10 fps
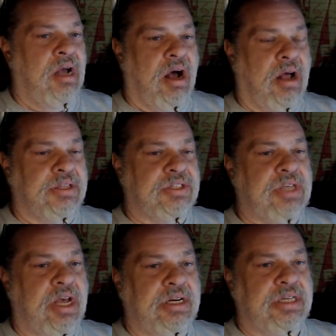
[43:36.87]
All of a
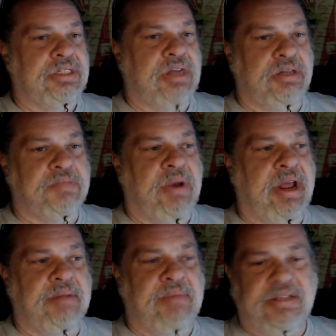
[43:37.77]
sudden it starts
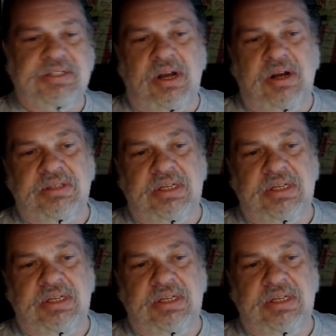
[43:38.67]
playing my song,